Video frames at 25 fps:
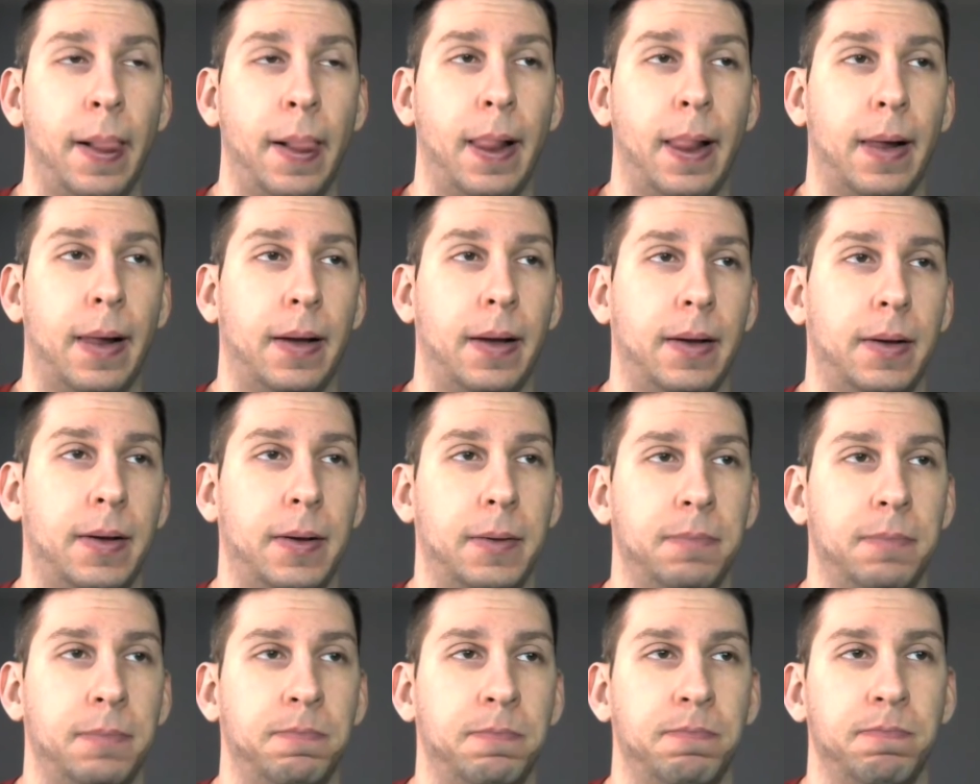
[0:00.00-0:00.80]

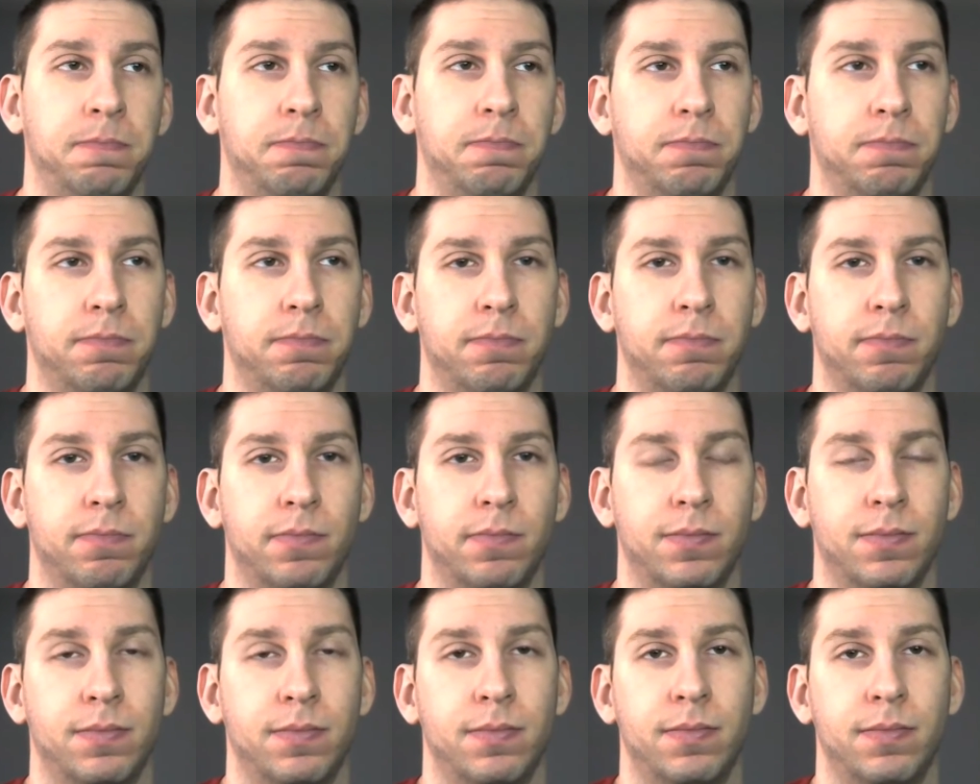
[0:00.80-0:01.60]
And
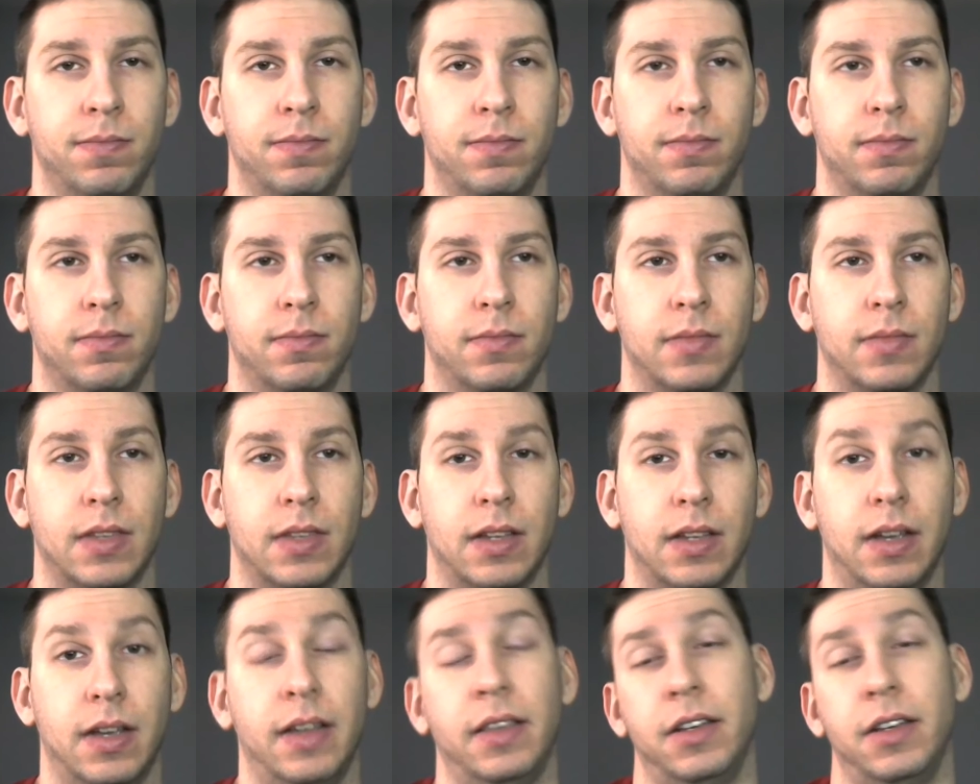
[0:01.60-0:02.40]

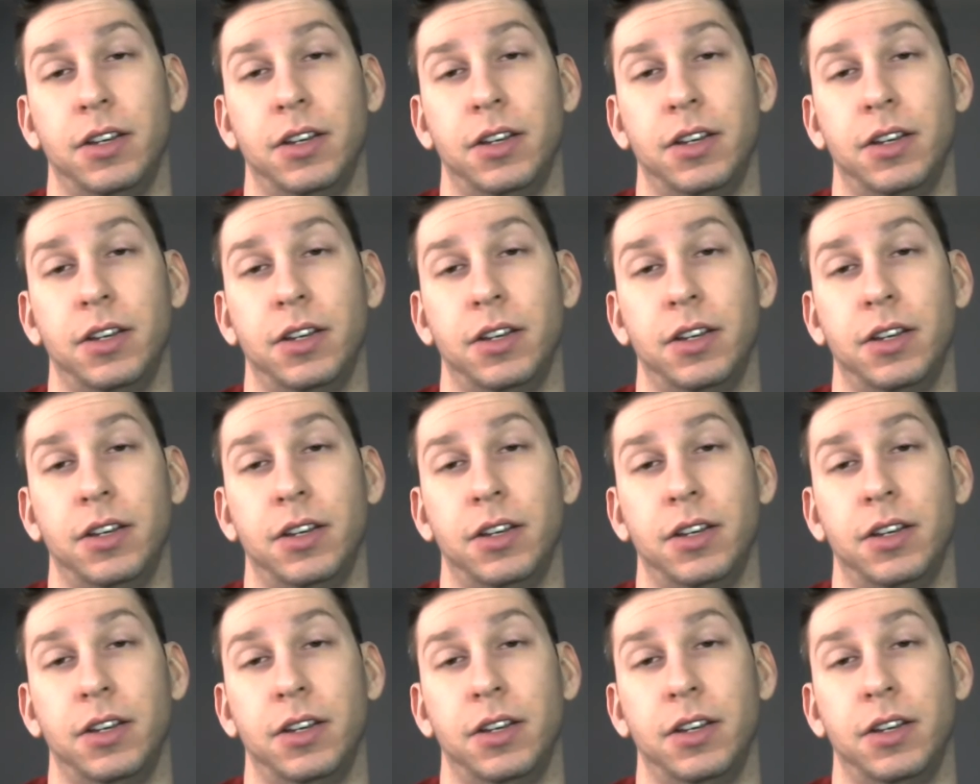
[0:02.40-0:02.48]
then,